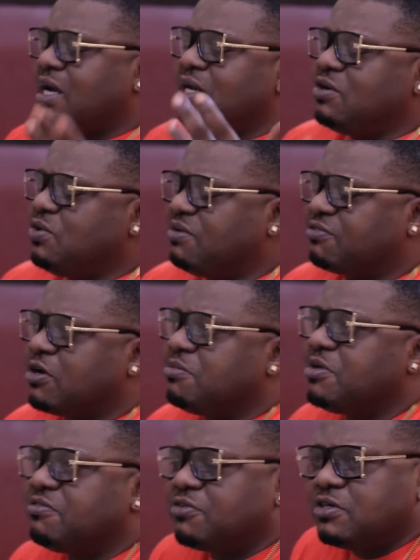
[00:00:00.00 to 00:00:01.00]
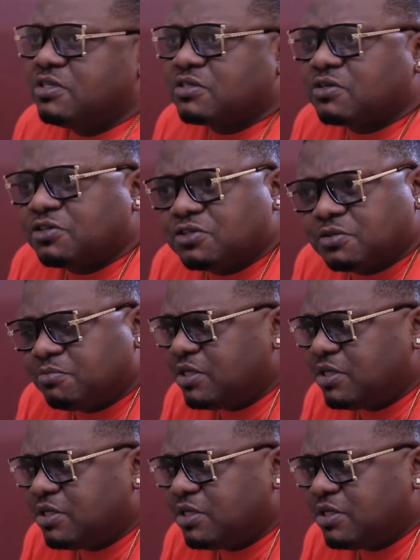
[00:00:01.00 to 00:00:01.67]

I know you have come here for a discussion.